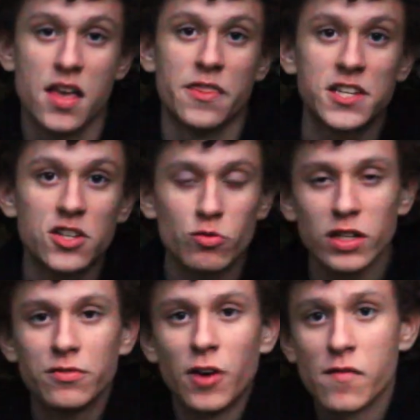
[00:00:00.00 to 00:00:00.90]
This is
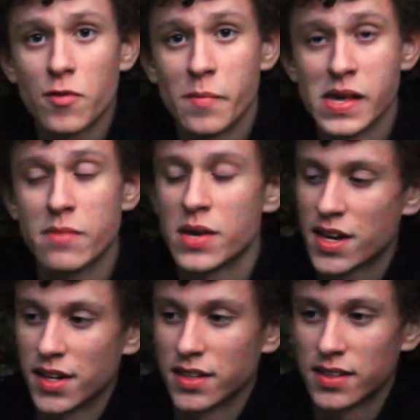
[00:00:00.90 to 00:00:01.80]
really fun for me
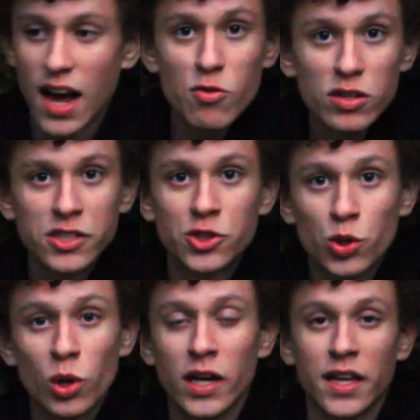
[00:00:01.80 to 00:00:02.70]
because I really
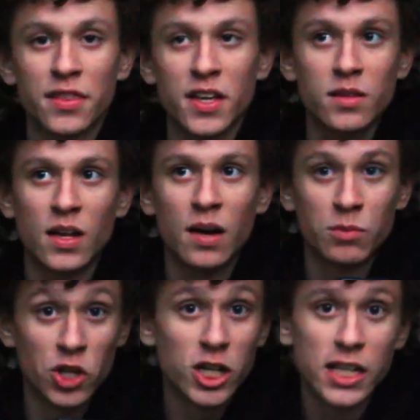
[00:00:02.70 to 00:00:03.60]
enjoy and think that I'm
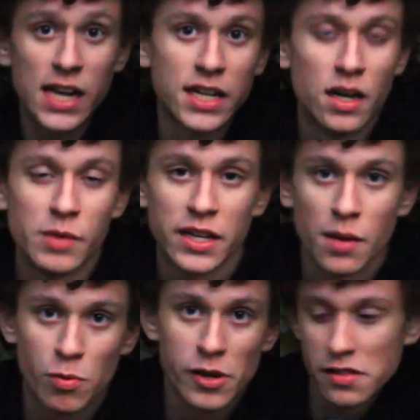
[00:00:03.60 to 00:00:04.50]
good at coming
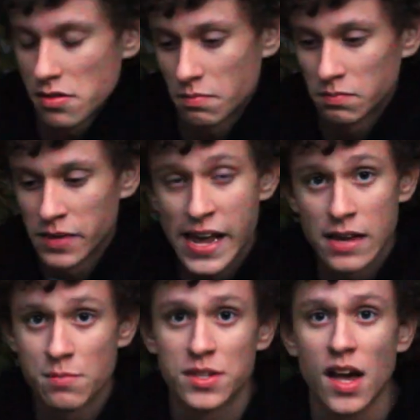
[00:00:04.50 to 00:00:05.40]
up with
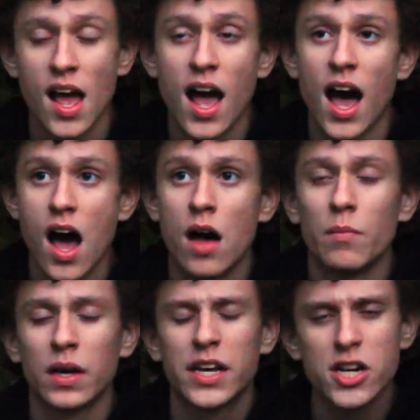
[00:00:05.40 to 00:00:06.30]
names.
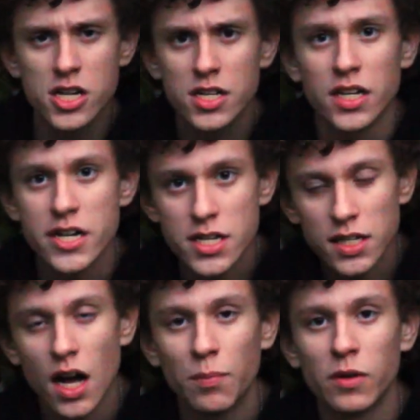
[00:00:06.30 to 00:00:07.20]
Here's a
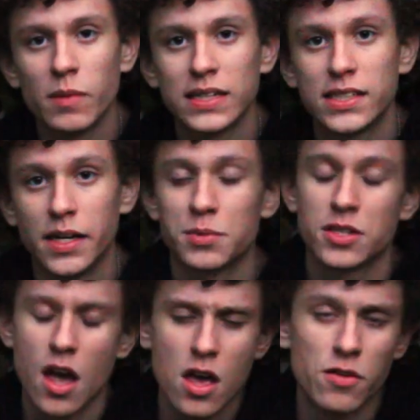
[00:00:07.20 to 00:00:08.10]
couple of my tips.
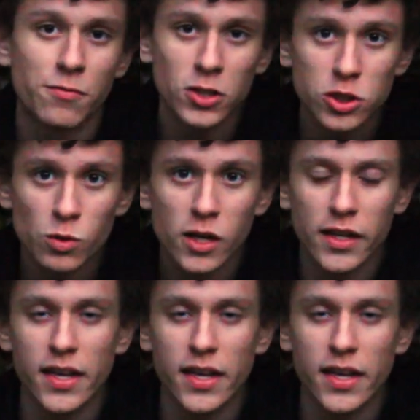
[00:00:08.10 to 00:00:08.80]
The first one